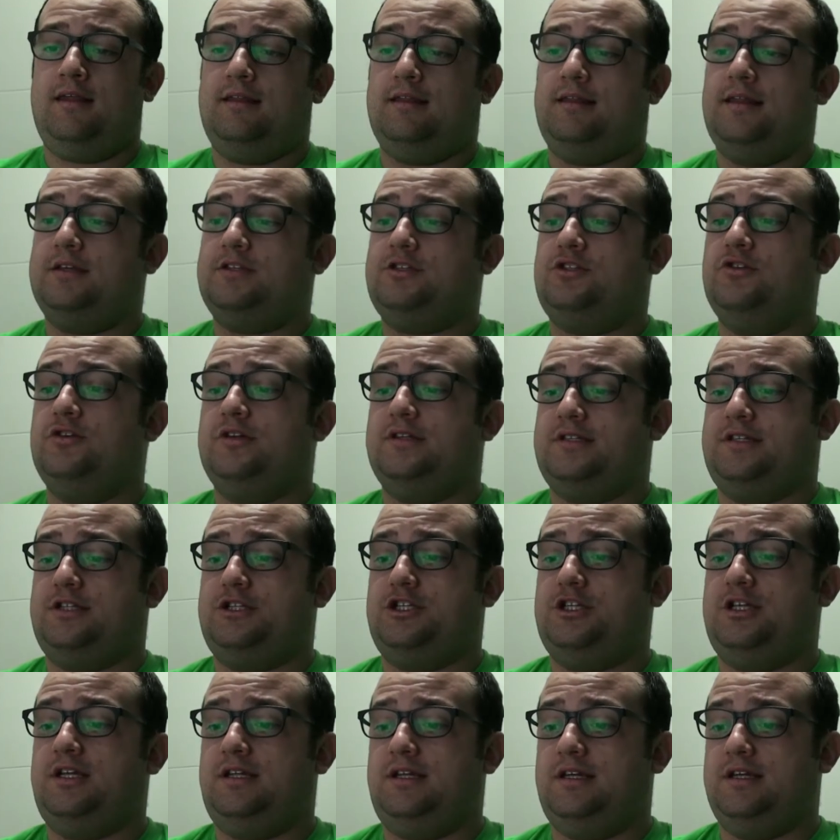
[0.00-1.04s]
this dude is a
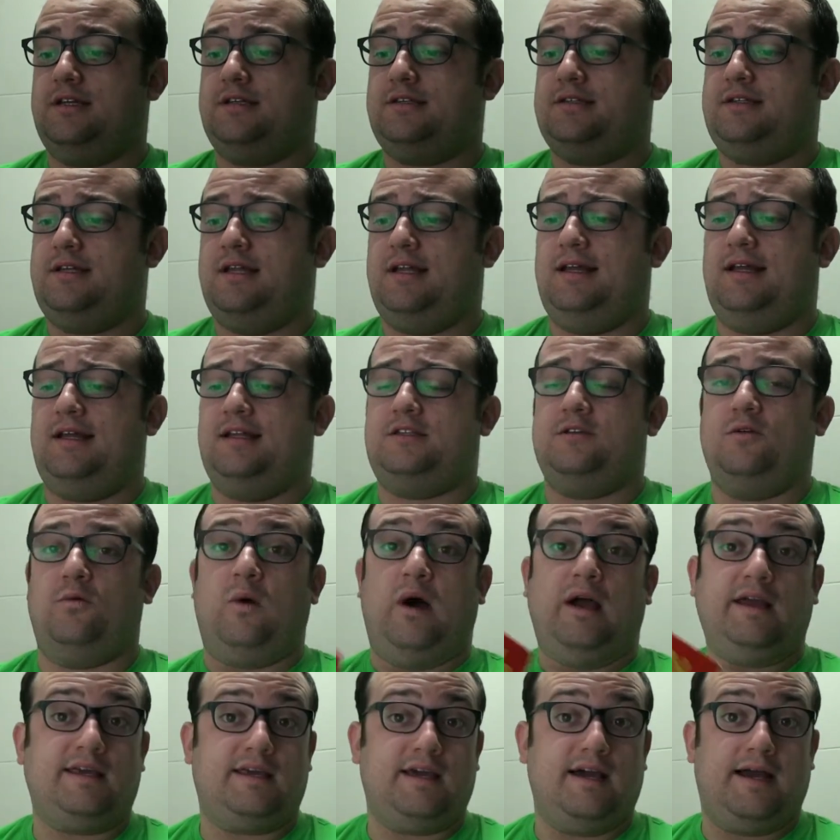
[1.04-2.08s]
genius. It's a
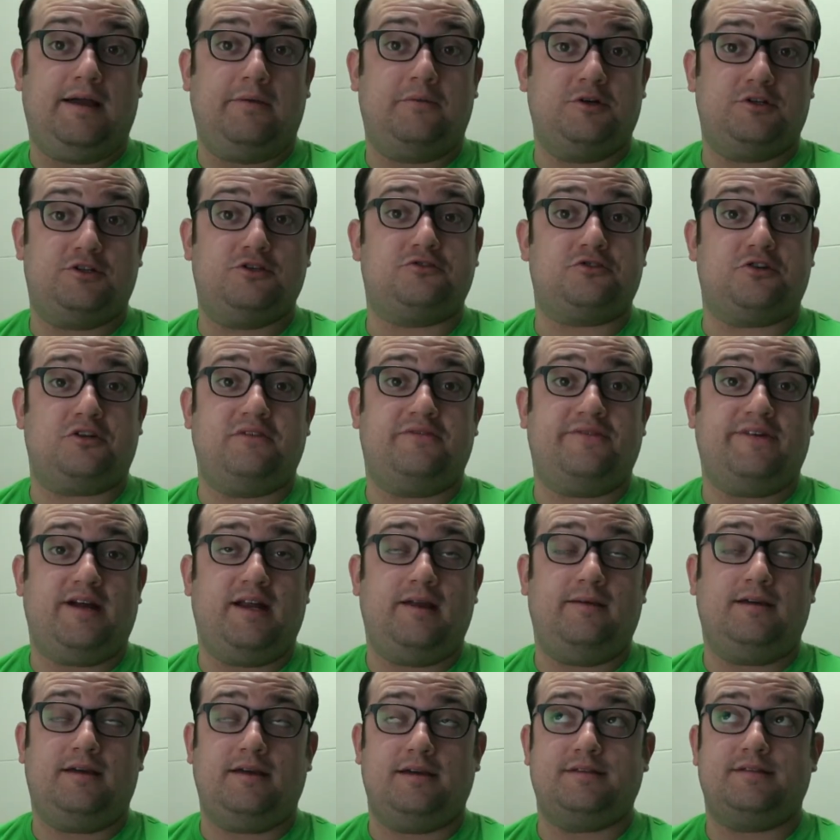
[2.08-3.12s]
white guy, which is really
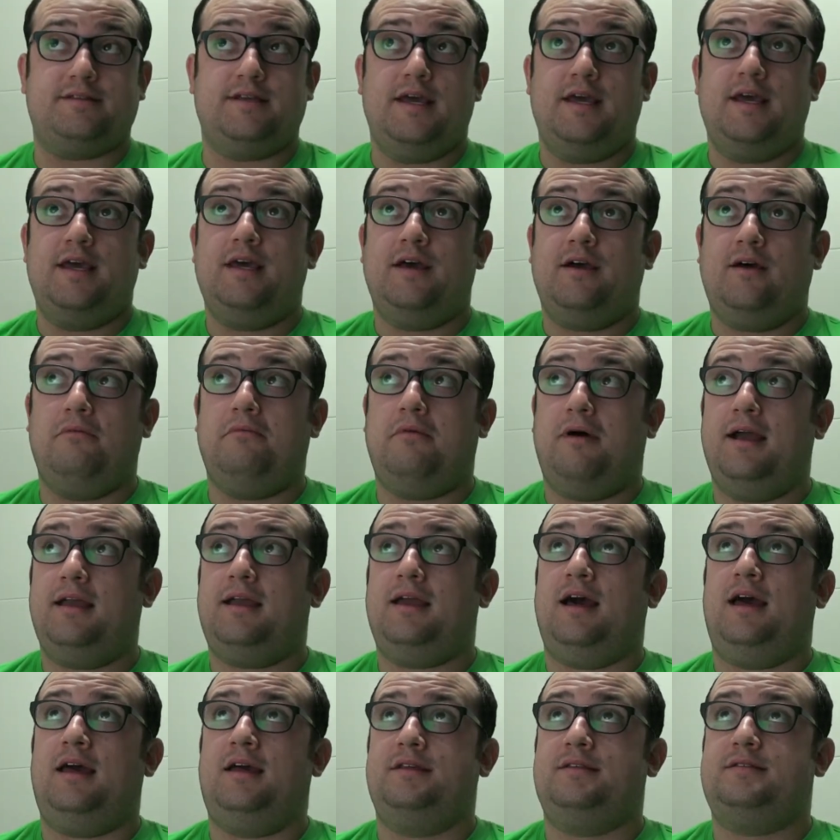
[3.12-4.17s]
funny because a white
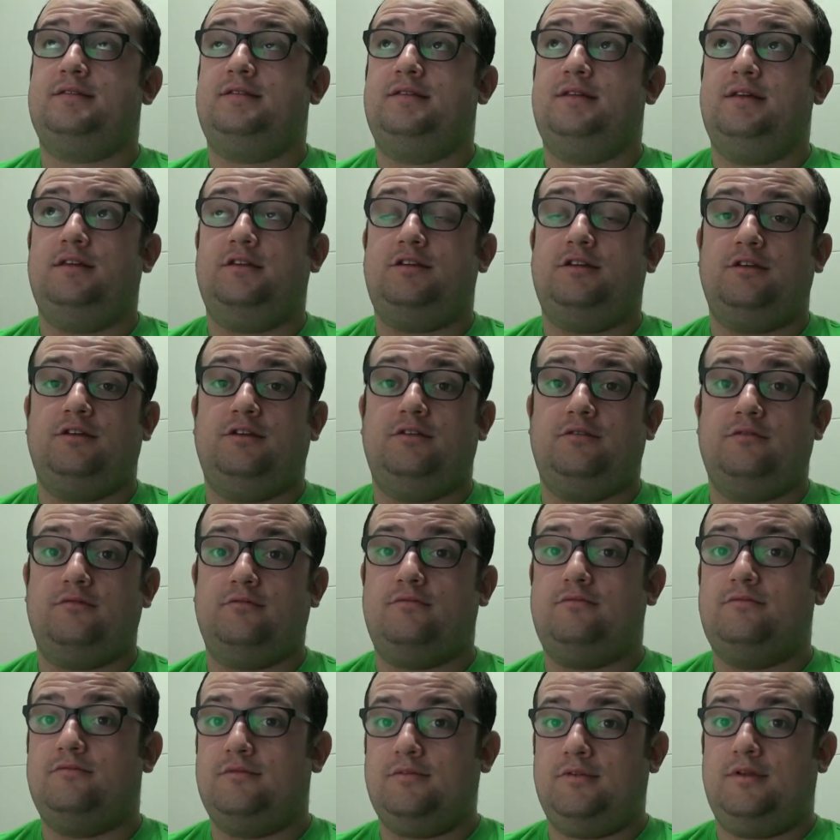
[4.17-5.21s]
guy is teaching
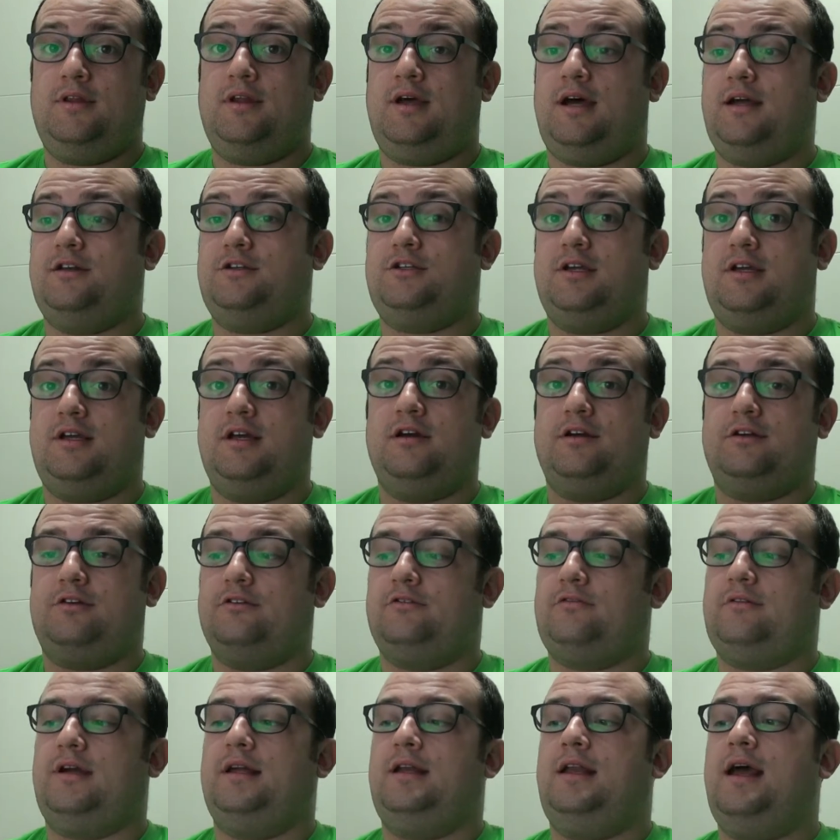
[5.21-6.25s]
you Honcho
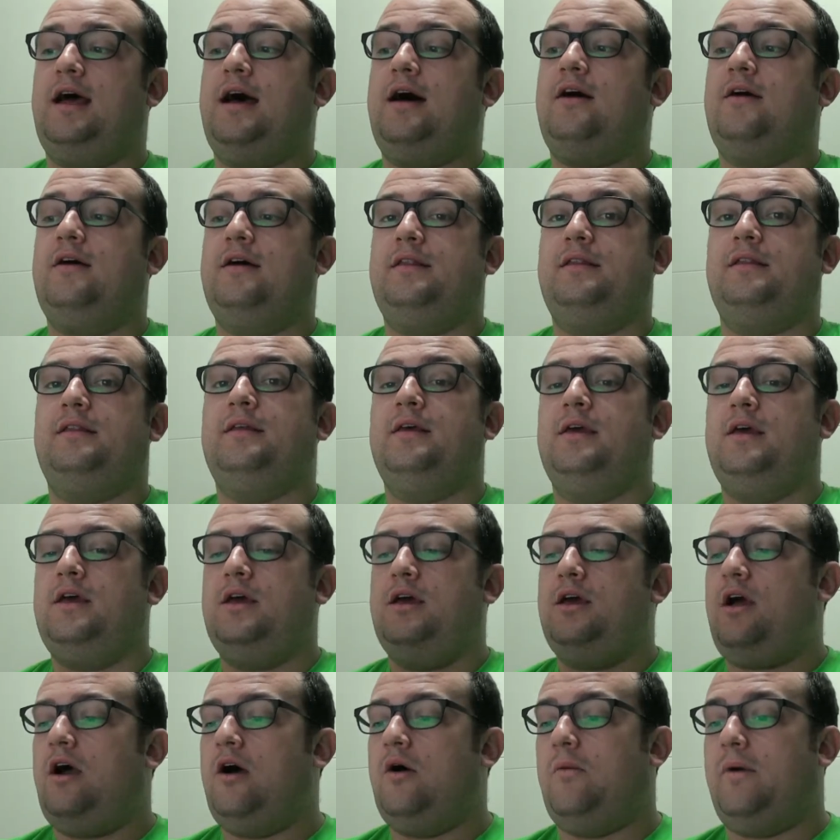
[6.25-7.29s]
characters right now, and
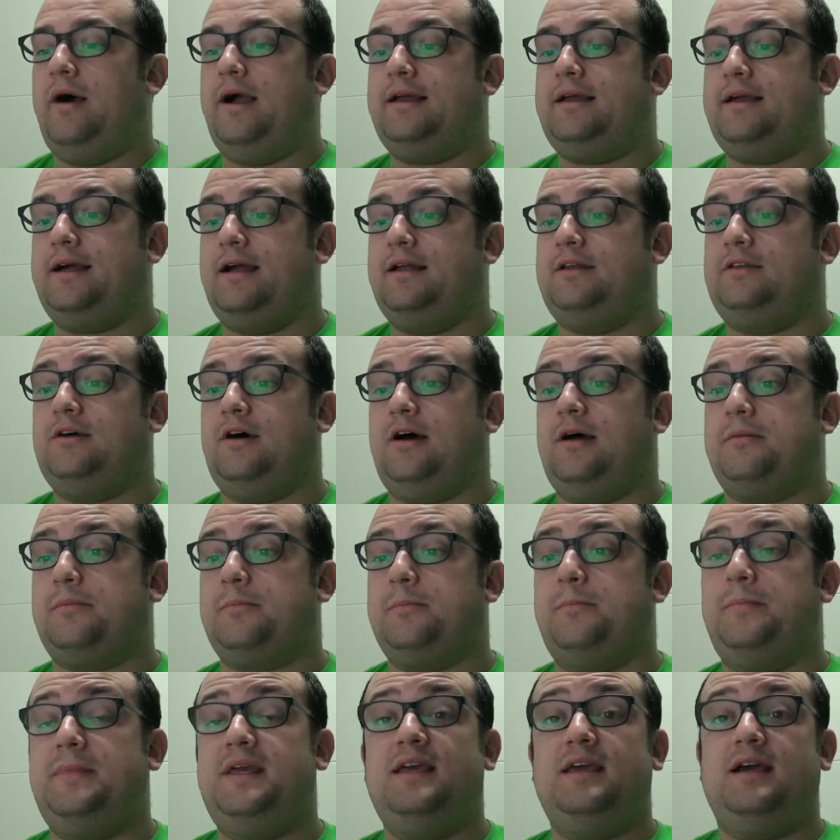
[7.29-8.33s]
a white guy taught
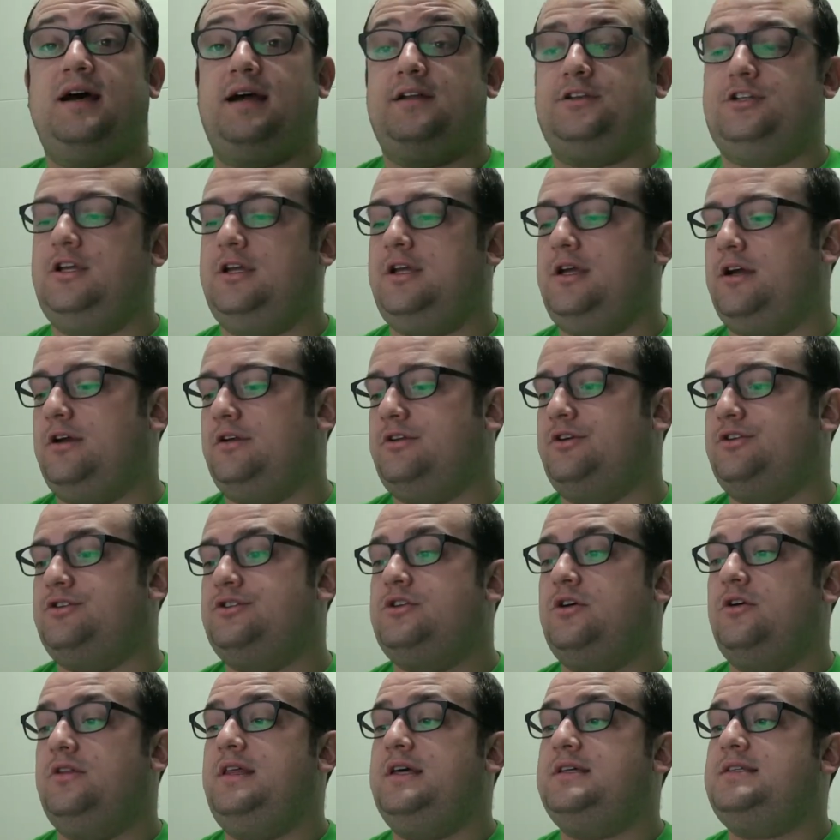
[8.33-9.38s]
me Honcho characters.
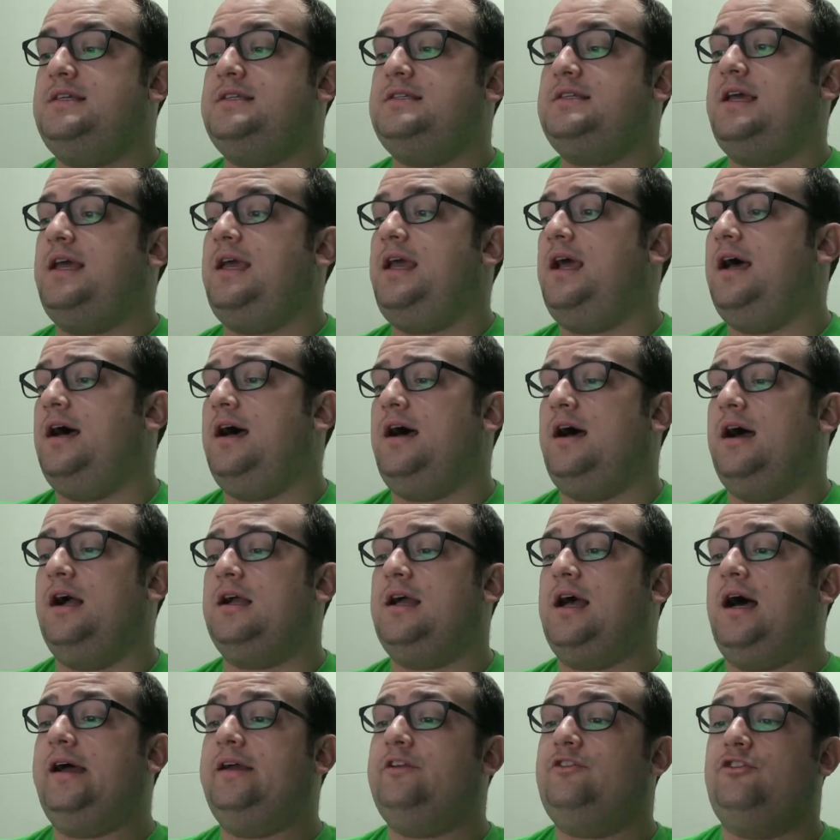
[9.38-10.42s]
So this is a
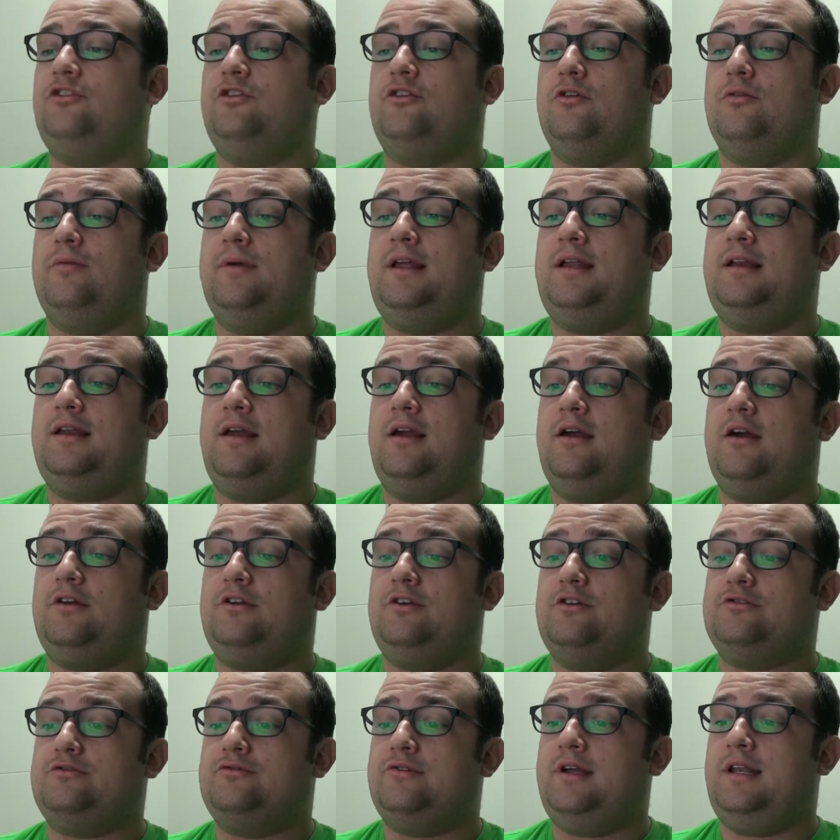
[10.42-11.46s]
guide to Korean
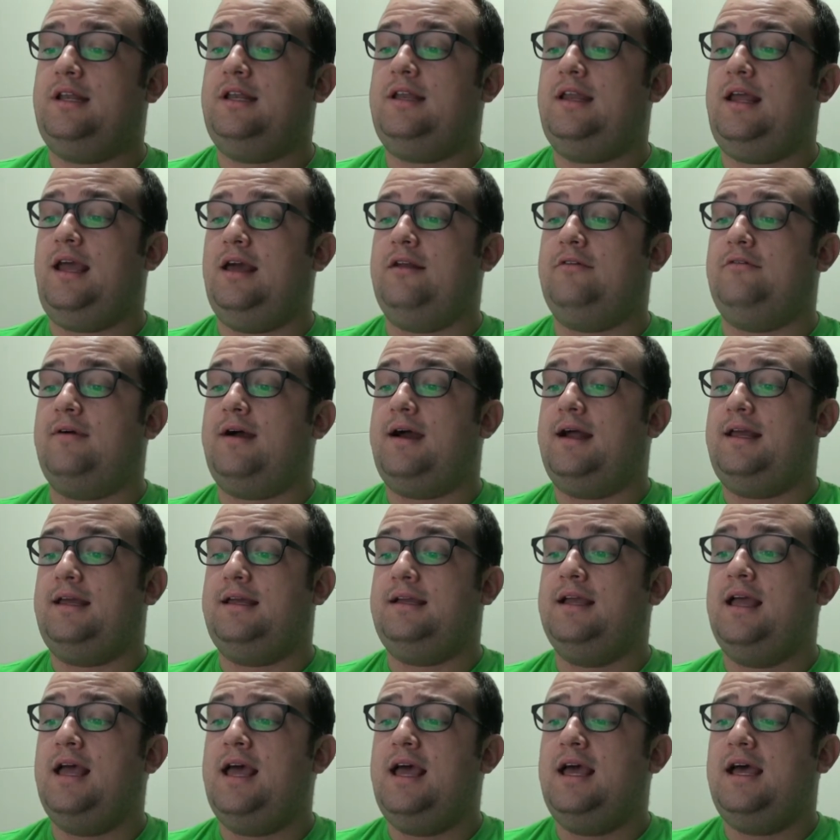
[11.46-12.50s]
characters written and
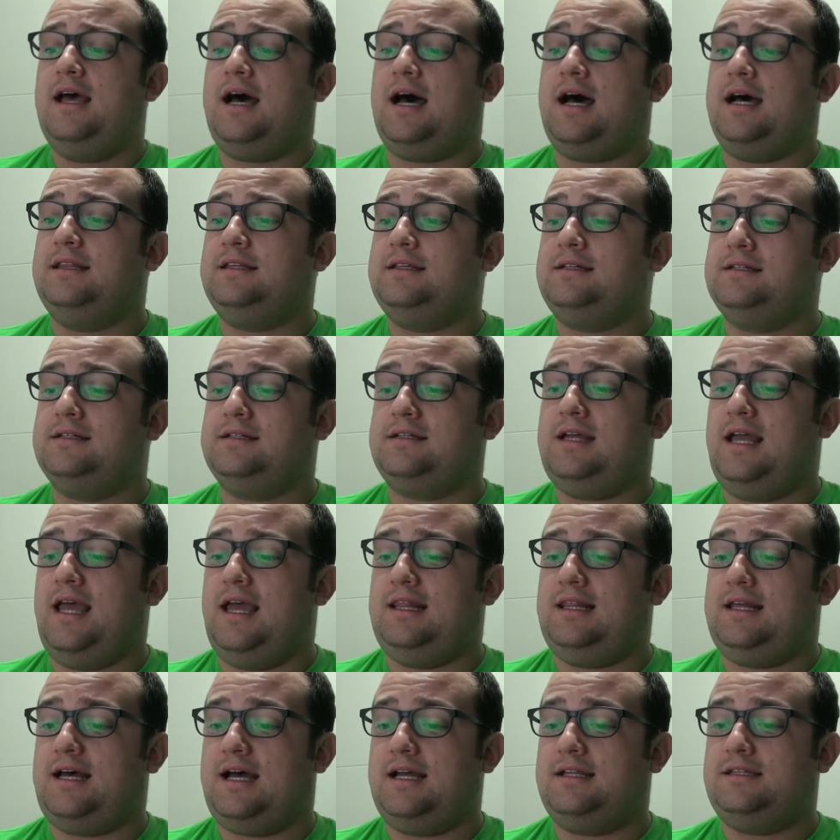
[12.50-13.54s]
writing Hangul
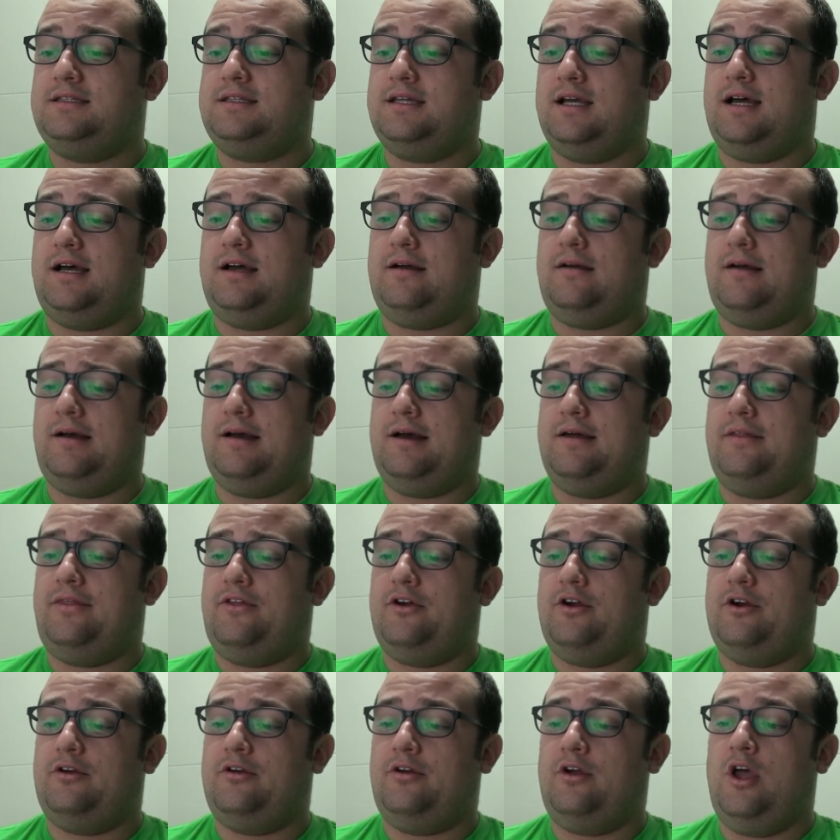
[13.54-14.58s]
and Hanja,
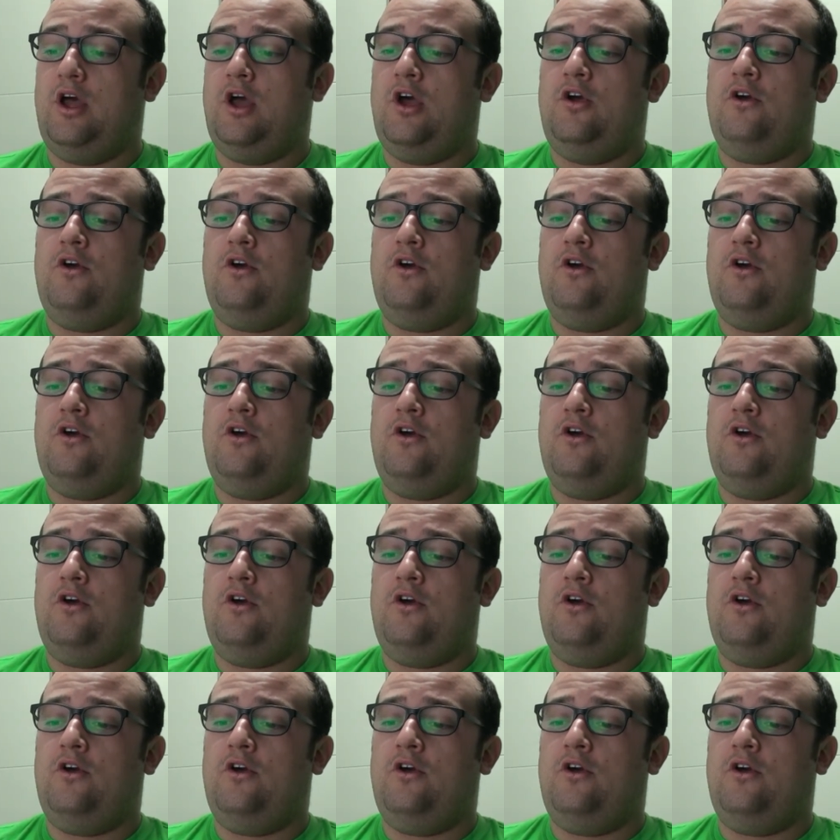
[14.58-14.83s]
third